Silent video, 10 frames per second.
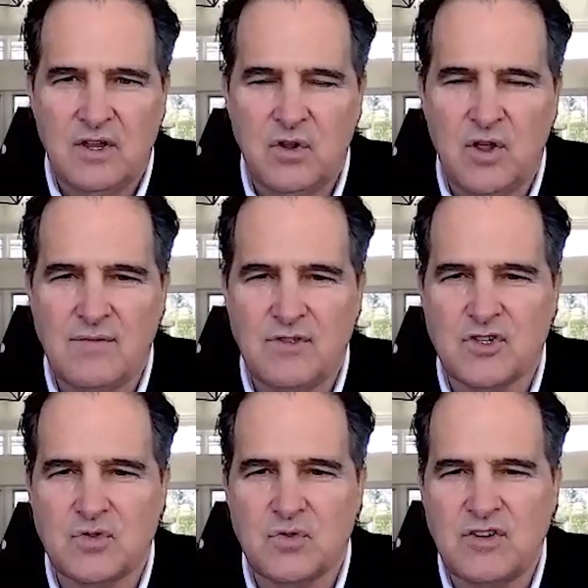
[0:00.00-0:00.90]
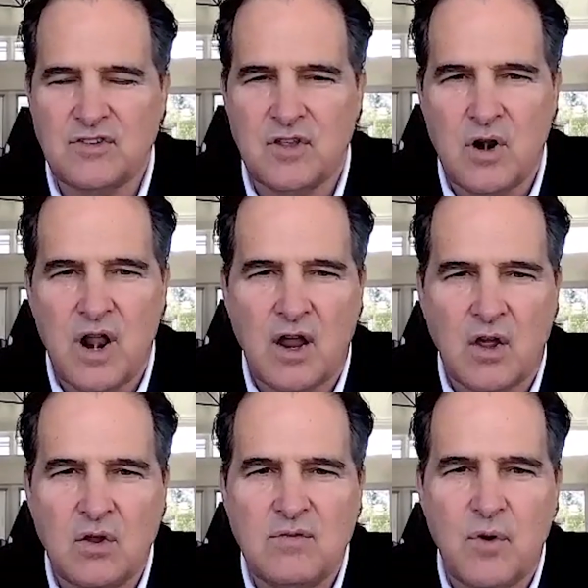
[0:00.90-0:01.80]
Do you have the stresses that are not
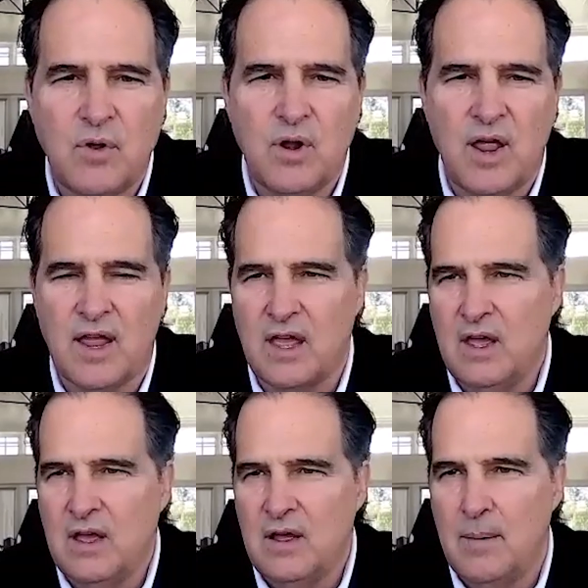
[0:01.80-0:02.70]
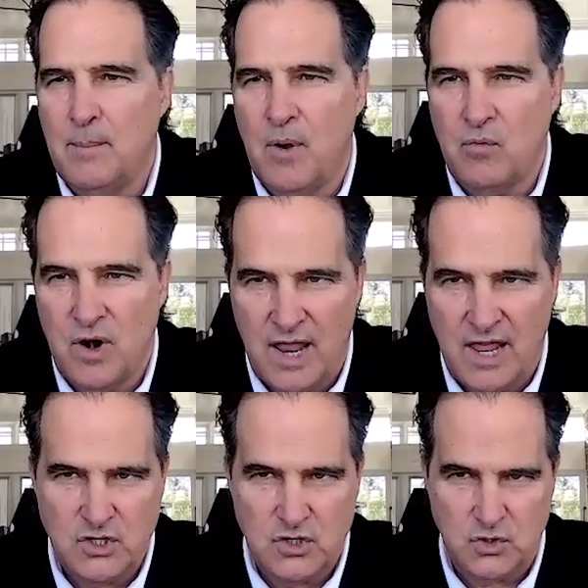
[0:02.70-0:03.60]
good for you, like um,
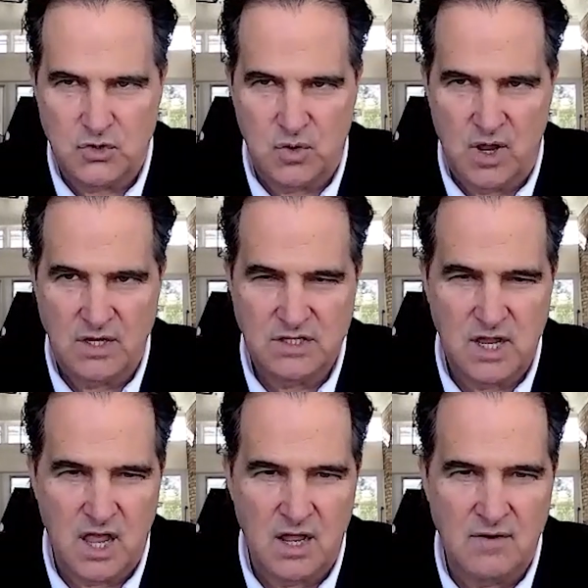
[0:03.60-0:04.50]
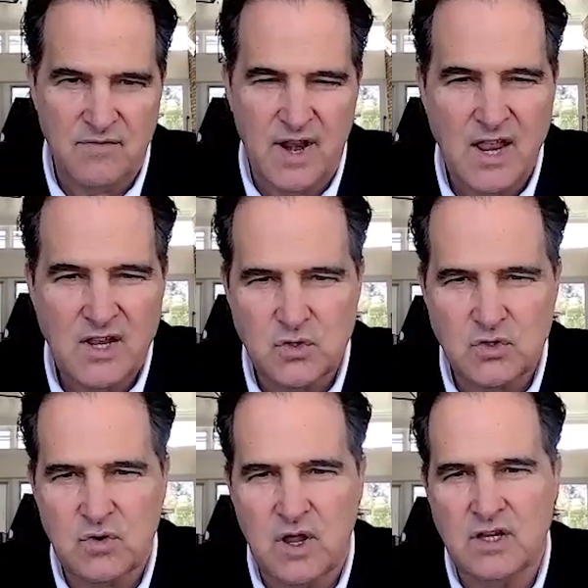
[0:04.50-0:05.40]
relational stress and financial
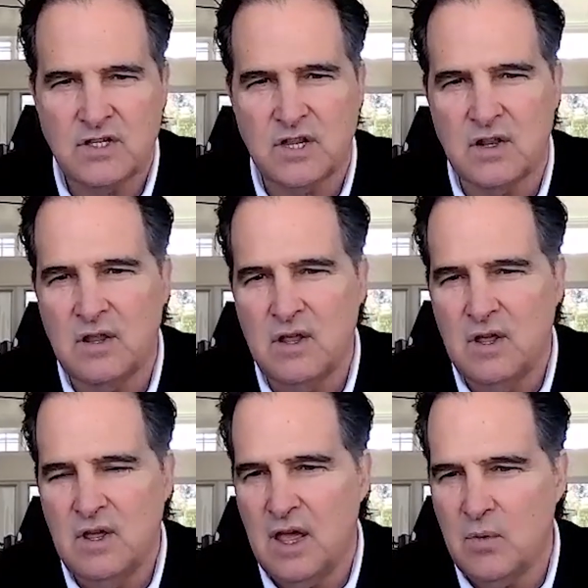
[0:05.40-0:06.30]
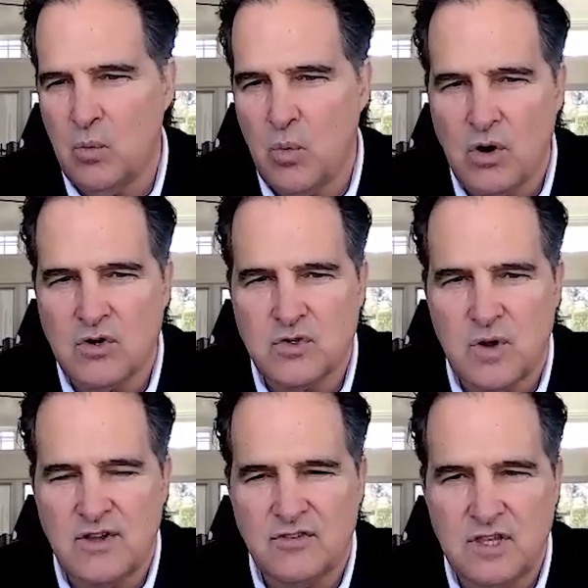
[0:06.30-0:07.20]
stress and and work
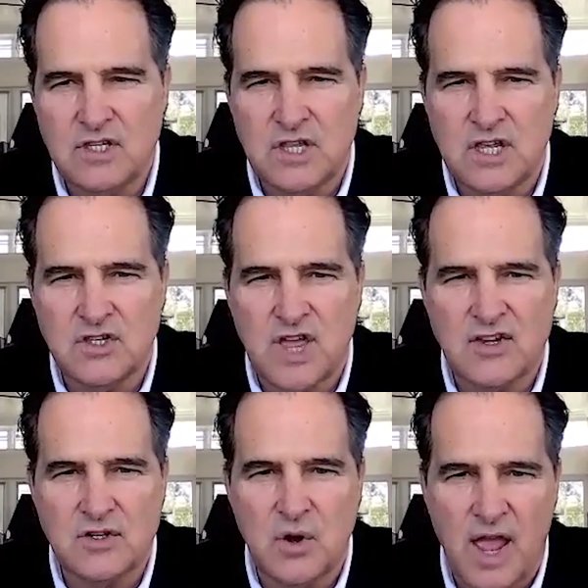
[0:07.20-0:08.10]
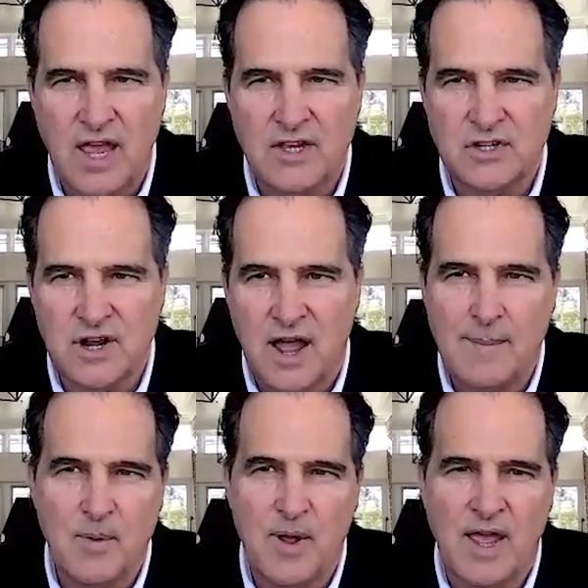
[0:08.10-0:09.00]
stress. These things actually are aging,
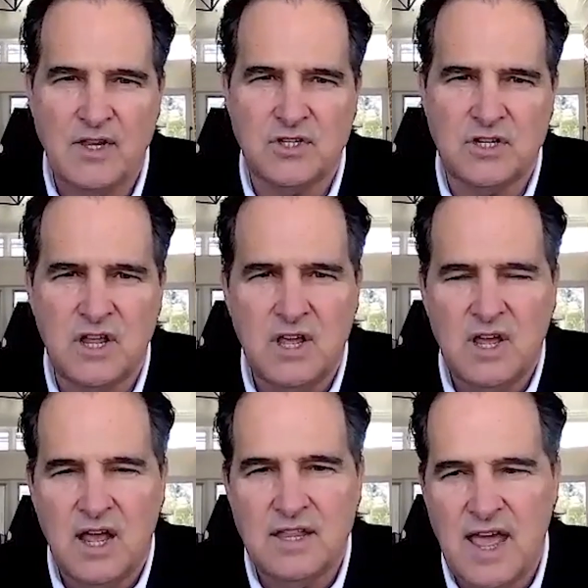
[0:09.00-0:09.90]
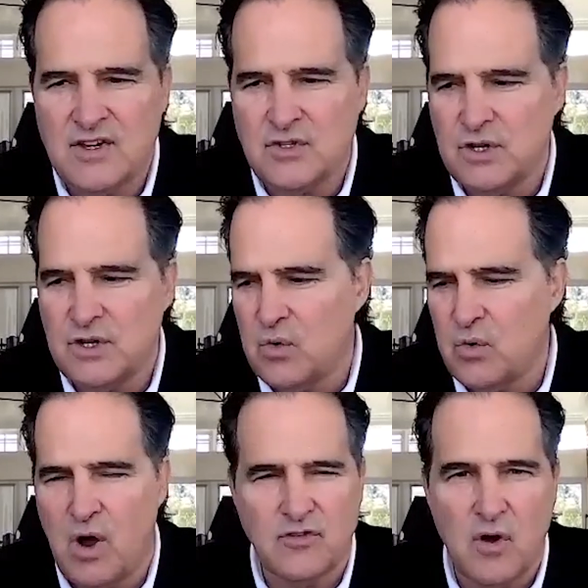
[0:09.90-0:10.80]
hyper aging, and they actually
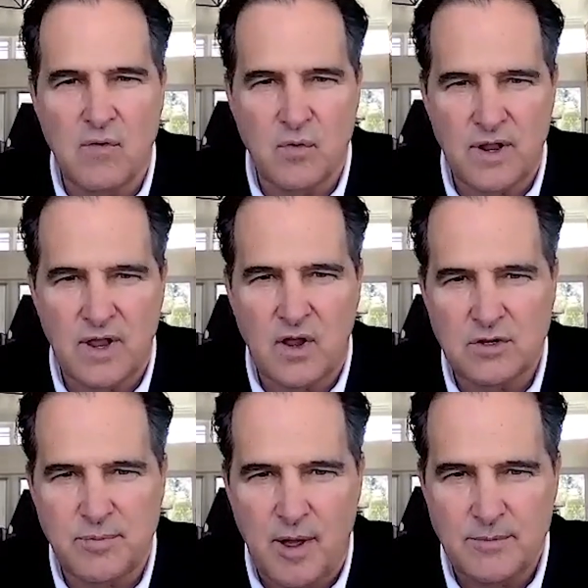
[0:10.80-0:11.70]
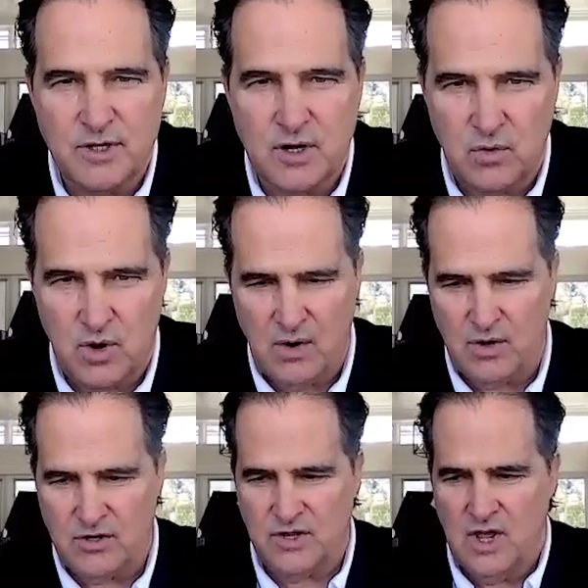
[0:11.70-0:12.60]
cross over and they cause problems in other
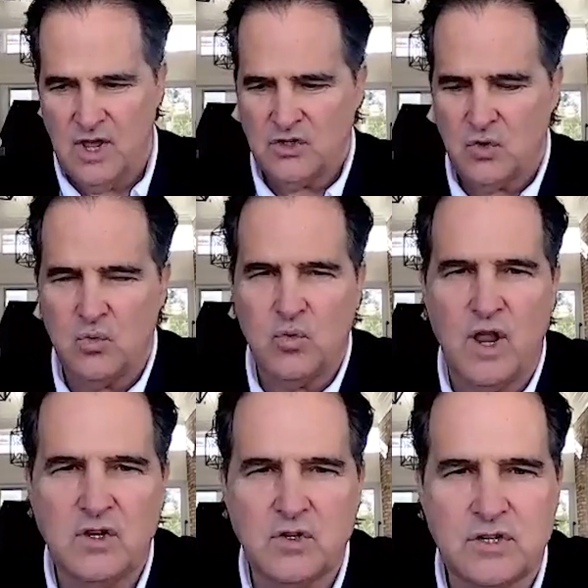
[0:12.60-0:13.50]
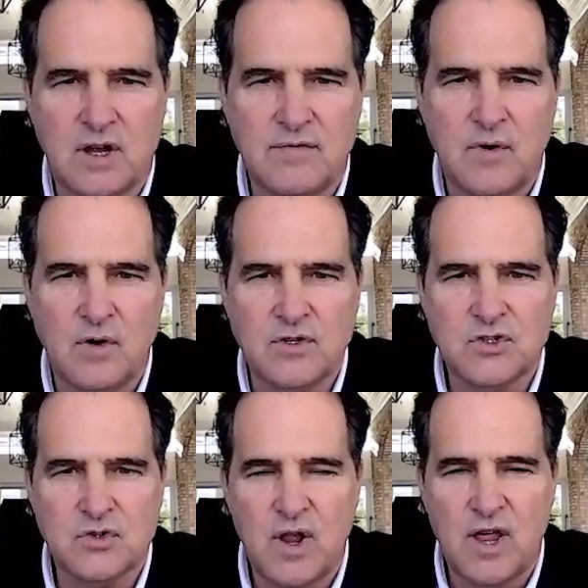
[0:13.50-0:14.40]
areas. So rate yourself on
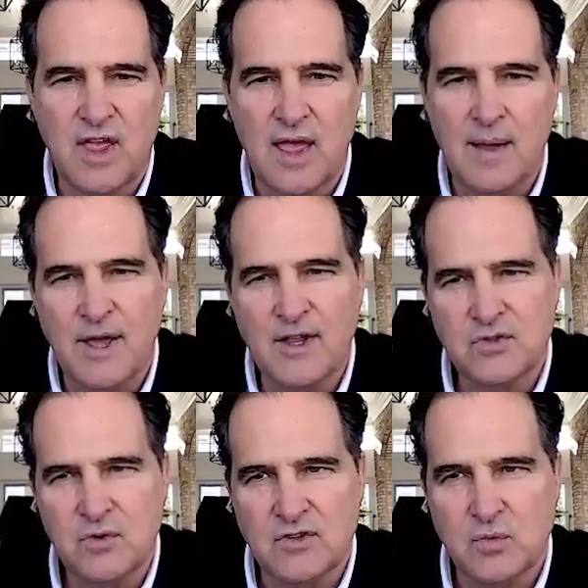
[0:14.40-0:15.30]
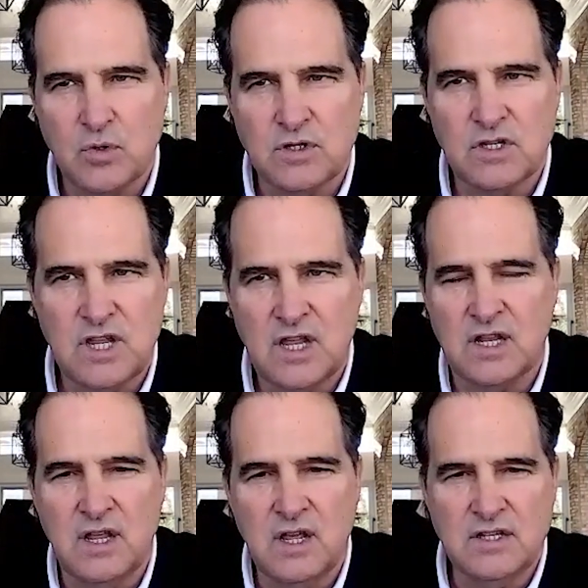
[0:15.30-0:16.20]
stress. Am I stressed? One to
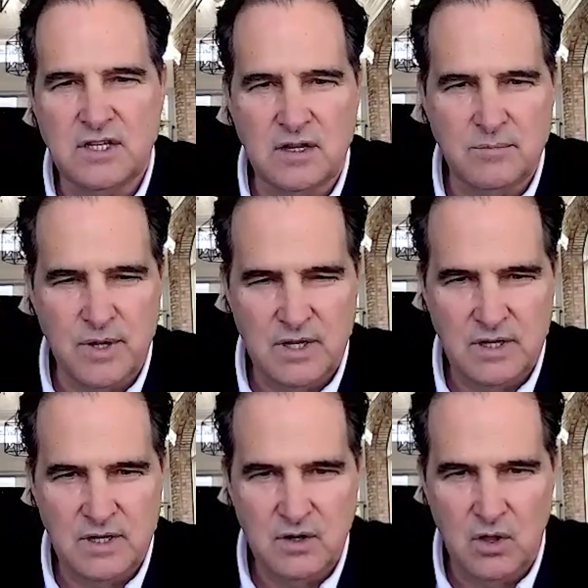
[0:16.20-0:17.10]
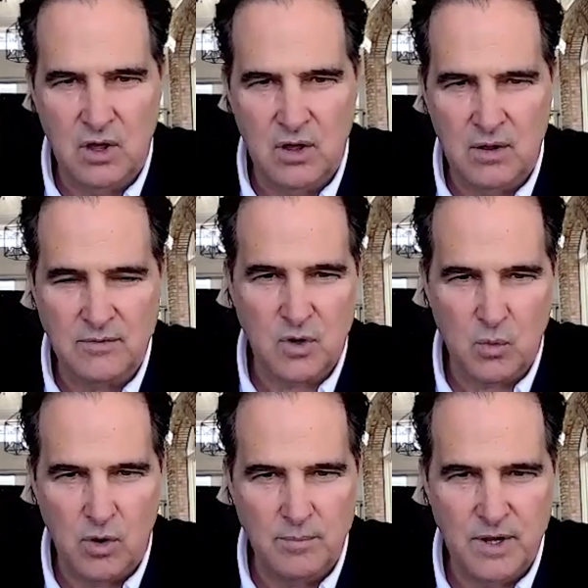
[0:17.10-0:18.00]
10, 10 being, uh, sorry,
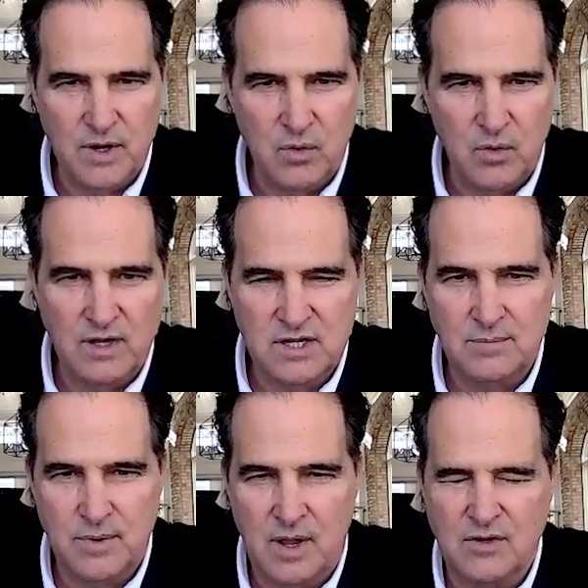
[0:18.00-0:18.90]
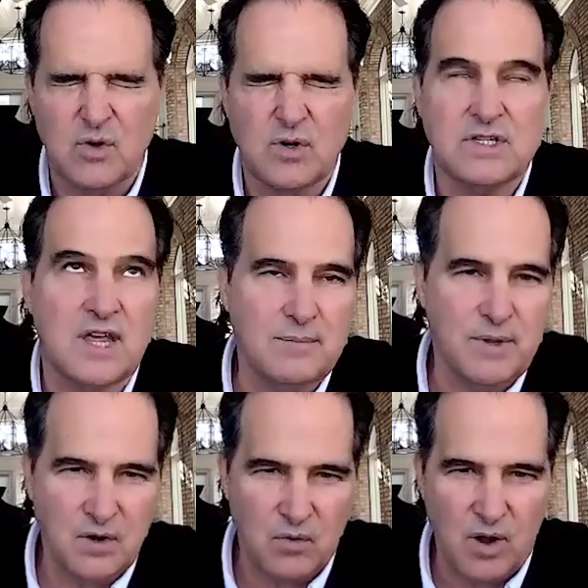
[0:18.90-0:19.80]
one being great and 10, uh, sorry, 10
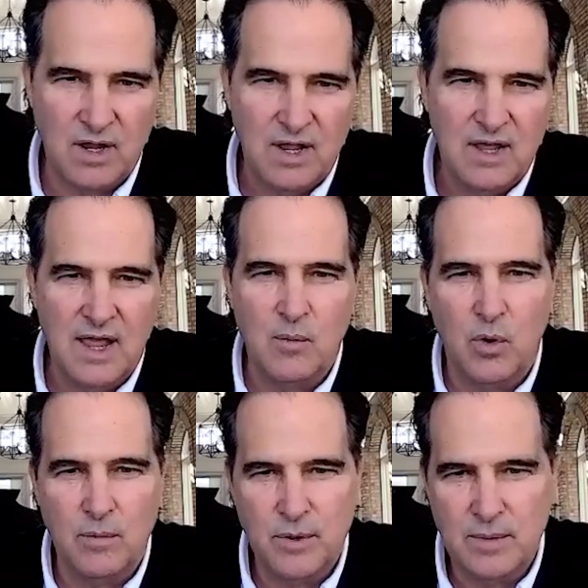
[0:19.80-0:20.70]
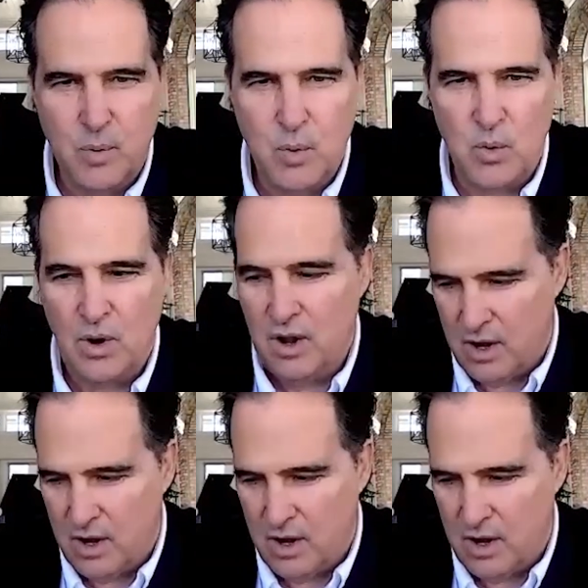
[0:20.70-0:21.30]
being great and one being poor.